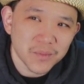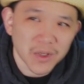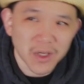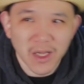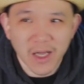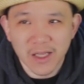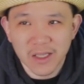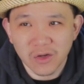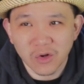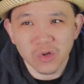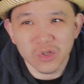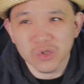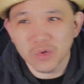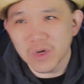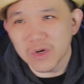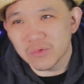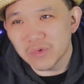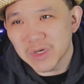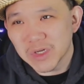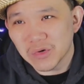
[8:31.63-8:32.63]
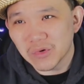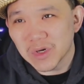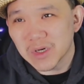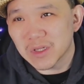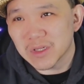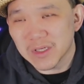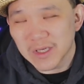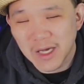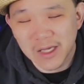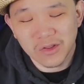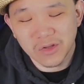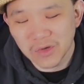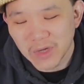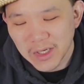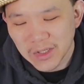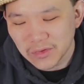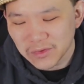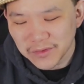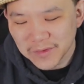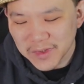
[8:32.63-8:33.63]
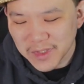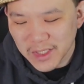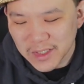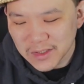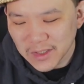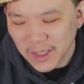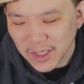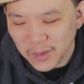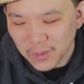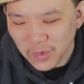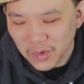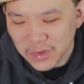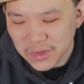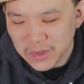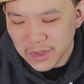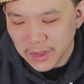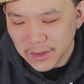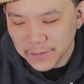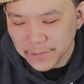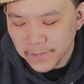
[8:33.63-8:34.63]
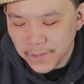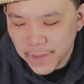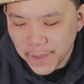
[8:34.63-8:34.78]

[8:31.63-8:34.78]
but it goes away really quickly. I don't even taste it anymore. So